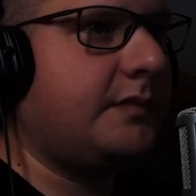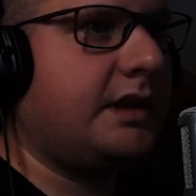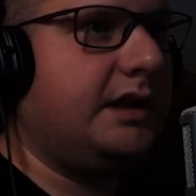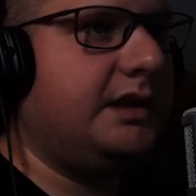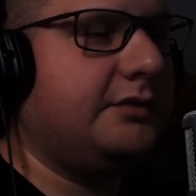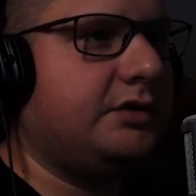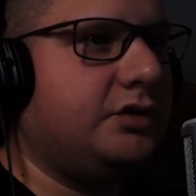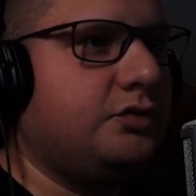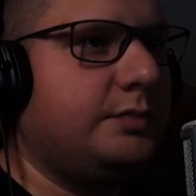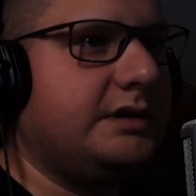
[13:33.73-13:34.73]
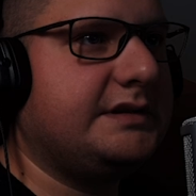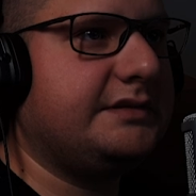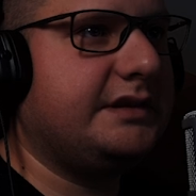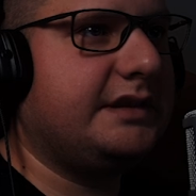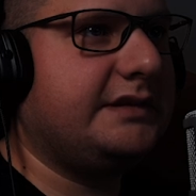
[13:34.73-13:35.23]
And now Cube is
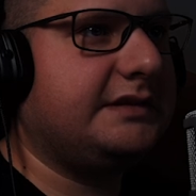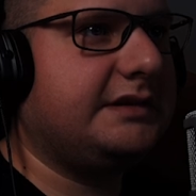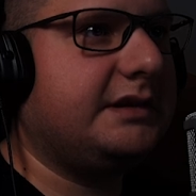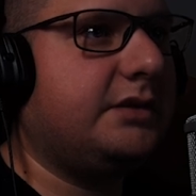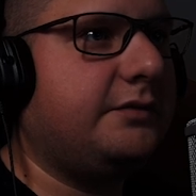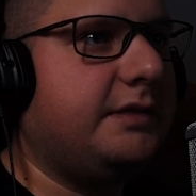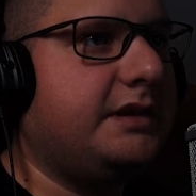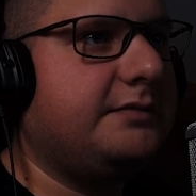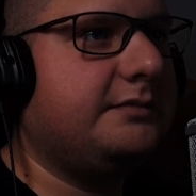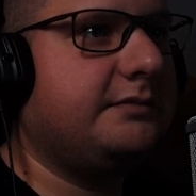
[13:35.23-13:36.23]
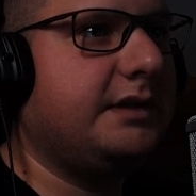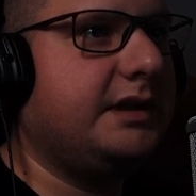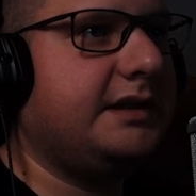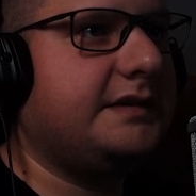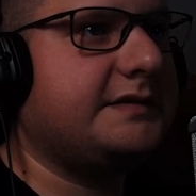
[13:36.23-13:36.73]
really getting in our way.
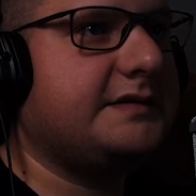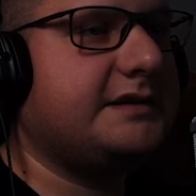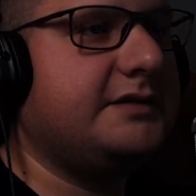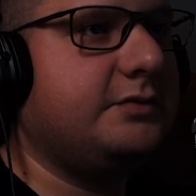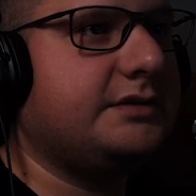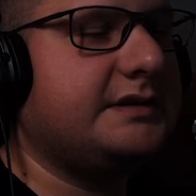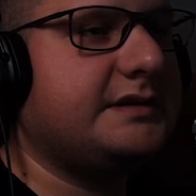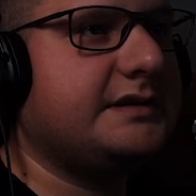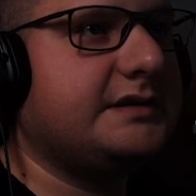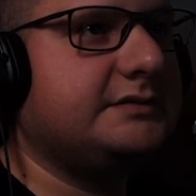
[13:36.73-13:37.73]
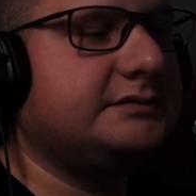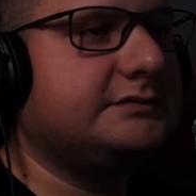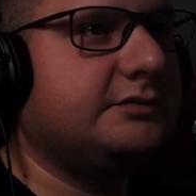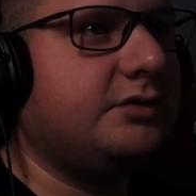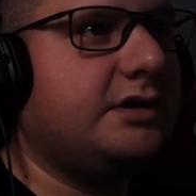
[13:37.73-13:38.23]
I can't see what is
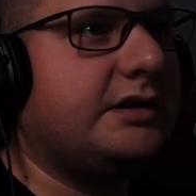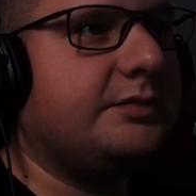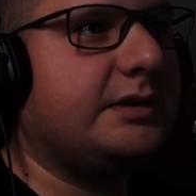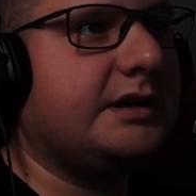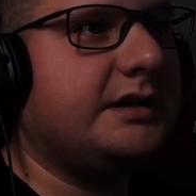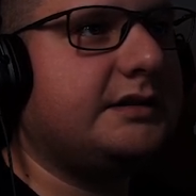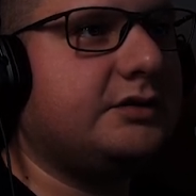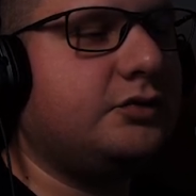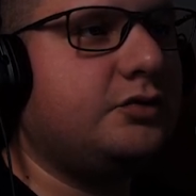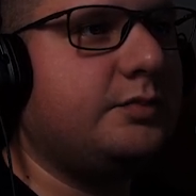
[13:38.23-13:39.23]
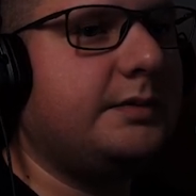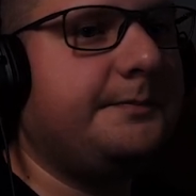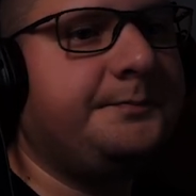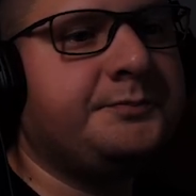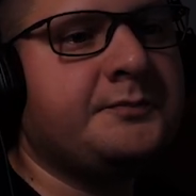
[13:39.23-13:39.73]
going on behind the cube.
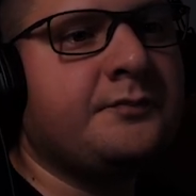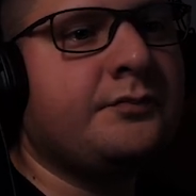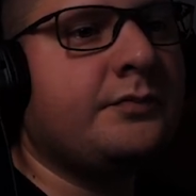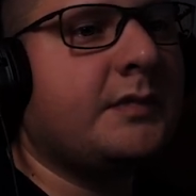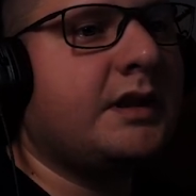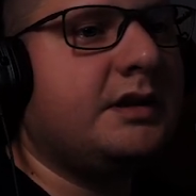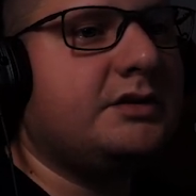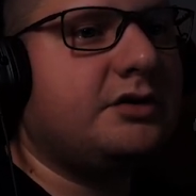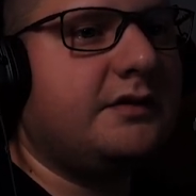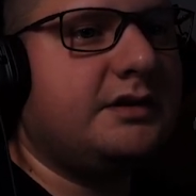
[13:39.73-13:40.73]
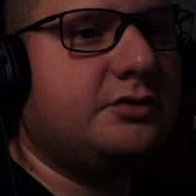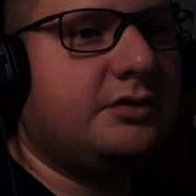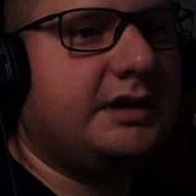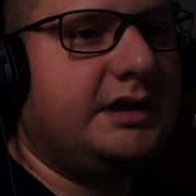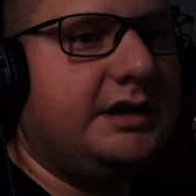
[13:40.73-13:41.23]
So I will go
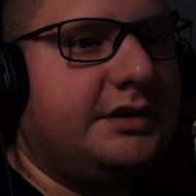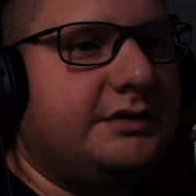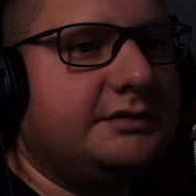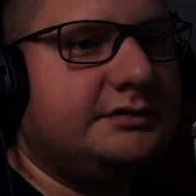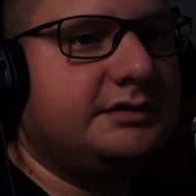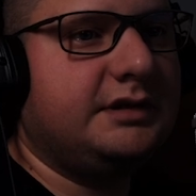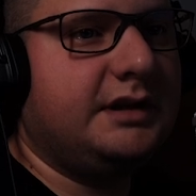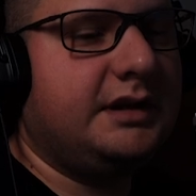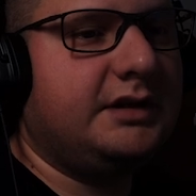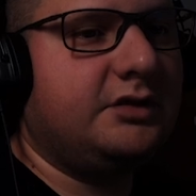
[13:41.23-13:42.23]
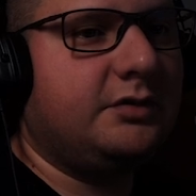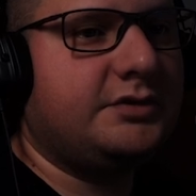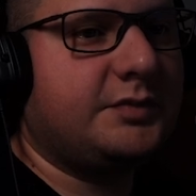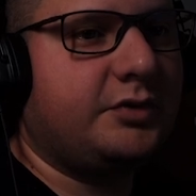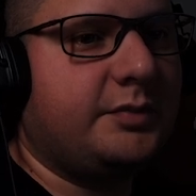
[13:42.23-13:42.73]
here in
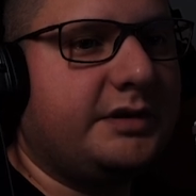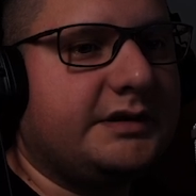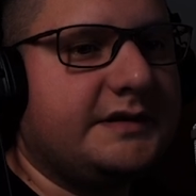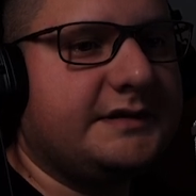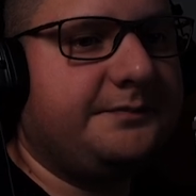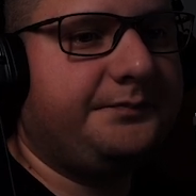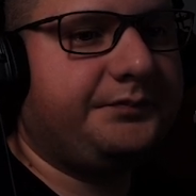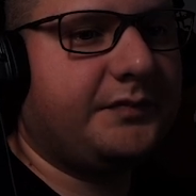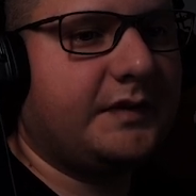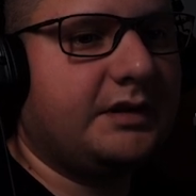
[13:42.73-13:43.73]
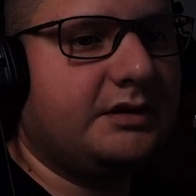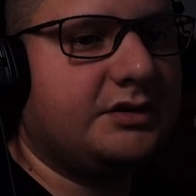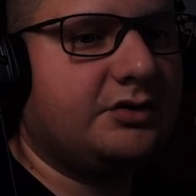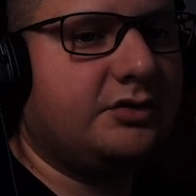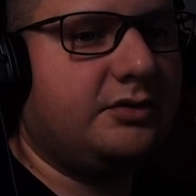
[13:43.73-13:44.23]
Object Properties,
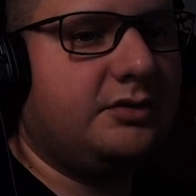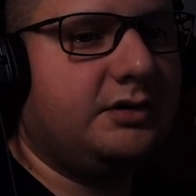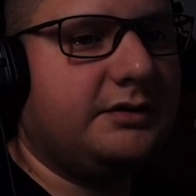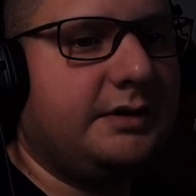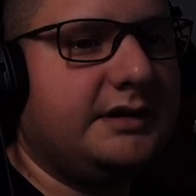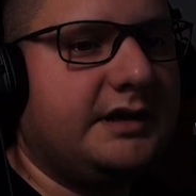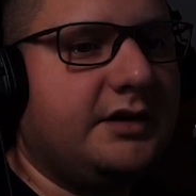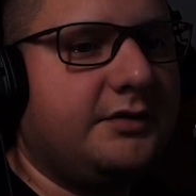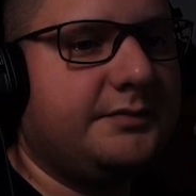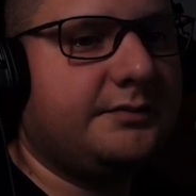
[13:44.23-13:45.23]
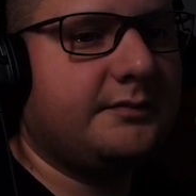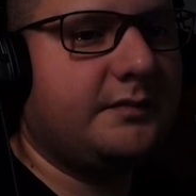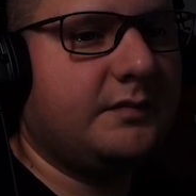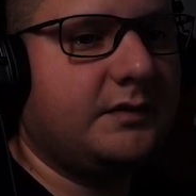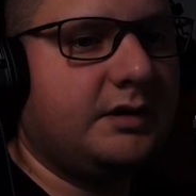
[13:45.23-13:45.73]
scroll all the way down,
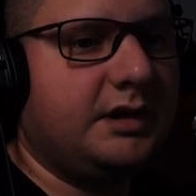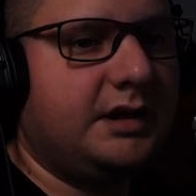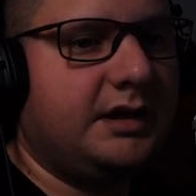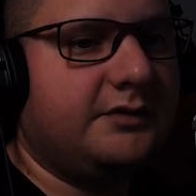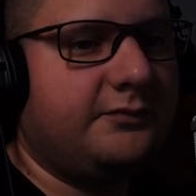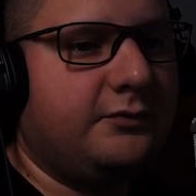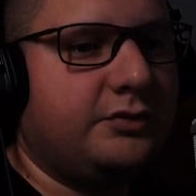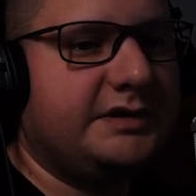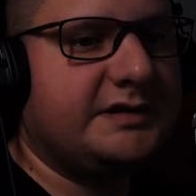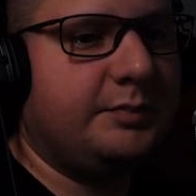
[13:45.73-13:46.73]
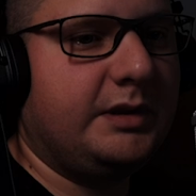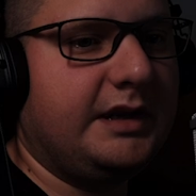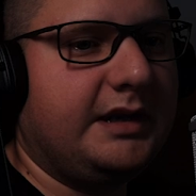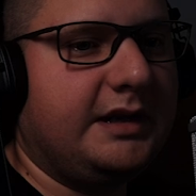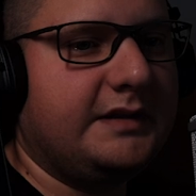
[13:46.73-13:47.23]
and for
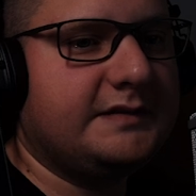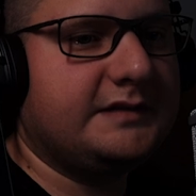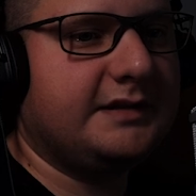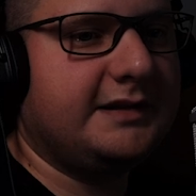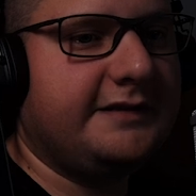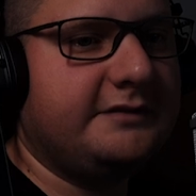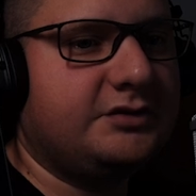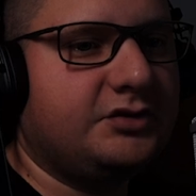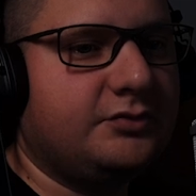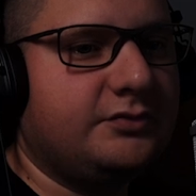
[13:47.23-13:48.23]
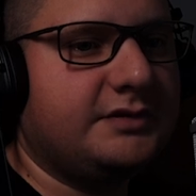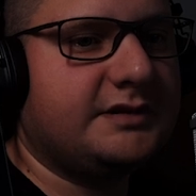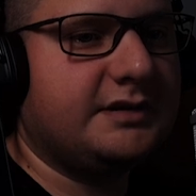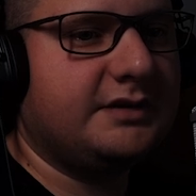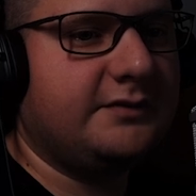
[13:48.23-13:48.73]
Display As, I will
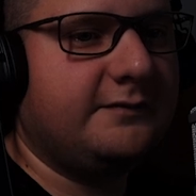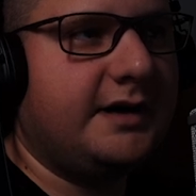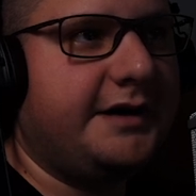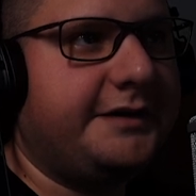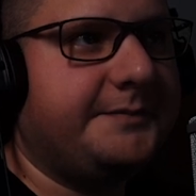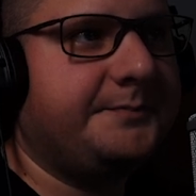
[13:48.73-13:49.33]
choose Wire.